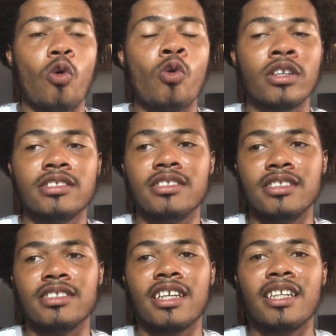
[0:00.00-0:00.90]

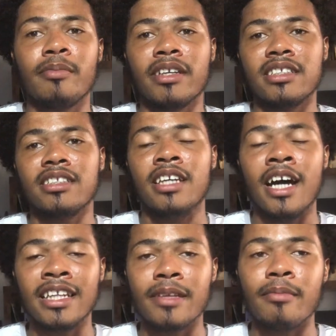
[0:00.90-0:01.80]
quantities at
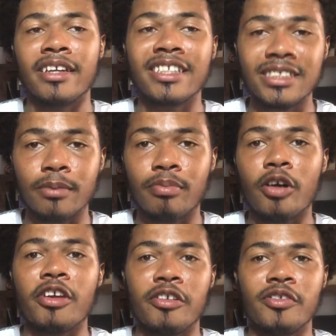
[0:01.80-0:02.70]
the
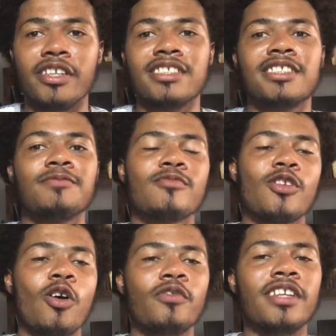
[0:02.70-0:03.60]
municipal areas
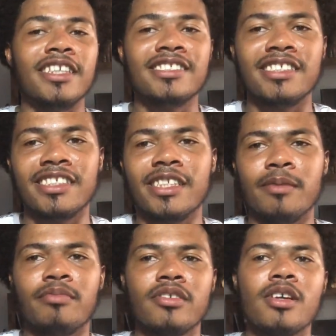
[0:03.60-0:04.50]
of the Eastern Cape
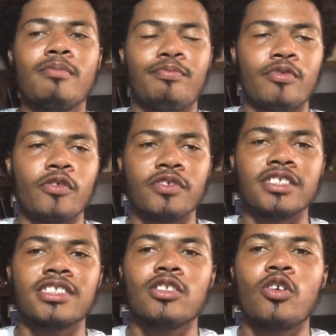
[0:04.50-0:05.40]

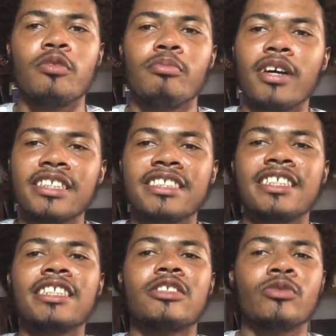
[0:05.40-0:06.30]
Province on March
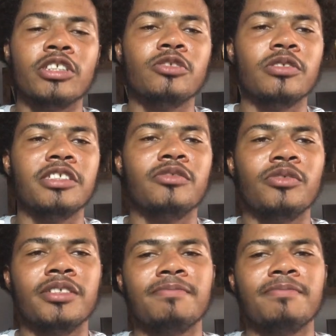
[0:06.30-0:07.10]
2023.